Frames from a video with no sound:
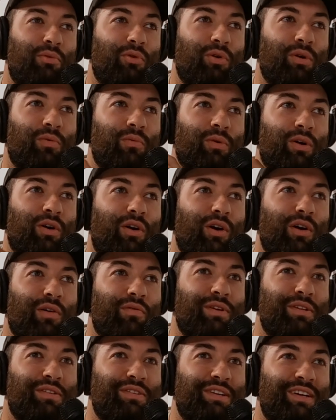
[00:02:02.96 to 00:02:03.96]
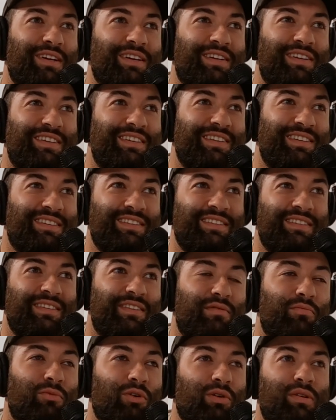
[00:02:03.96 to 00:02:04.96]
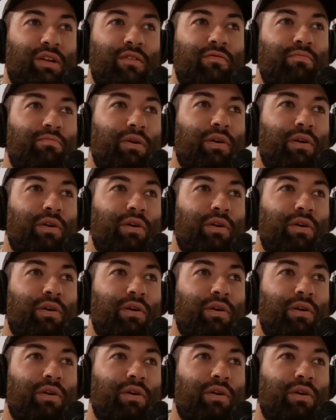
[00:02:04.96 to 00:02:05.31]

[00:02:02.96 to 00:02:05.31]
more where Harvey's like. There's more stuff